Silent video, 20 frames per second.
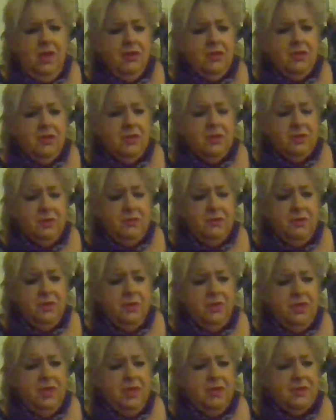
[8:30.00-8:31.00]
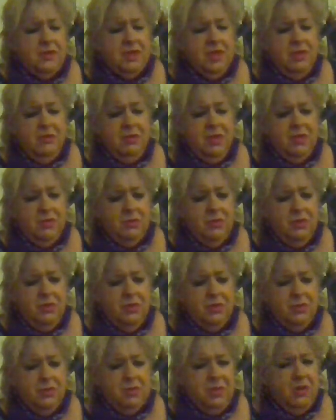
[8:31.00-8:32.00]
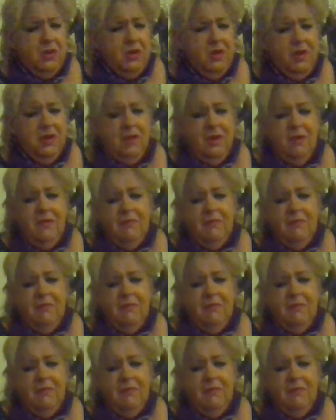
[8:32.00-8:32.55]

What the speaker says: Just a few days to get me through this period."